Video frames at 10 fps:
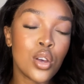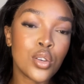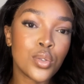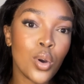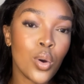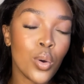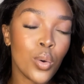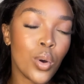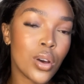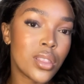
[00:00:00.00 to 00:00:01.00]

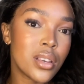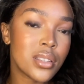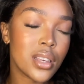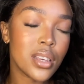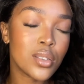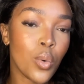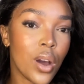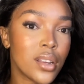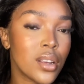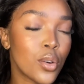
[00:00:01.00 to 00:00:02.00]
so this is
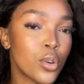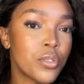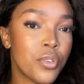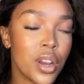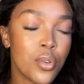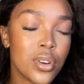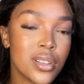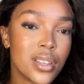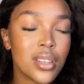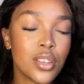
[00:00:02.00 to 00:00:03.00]
quite a good
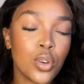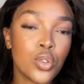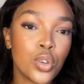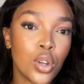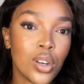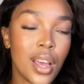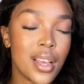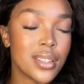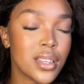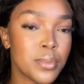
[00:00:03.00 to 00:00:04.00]
fragrance it's also not as
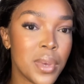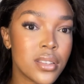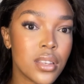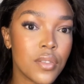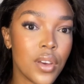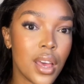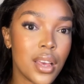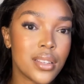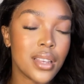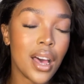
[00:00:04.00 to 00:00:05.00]
expensive
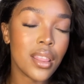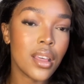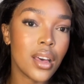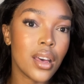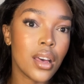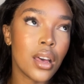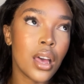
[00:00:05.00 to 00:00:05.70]
as other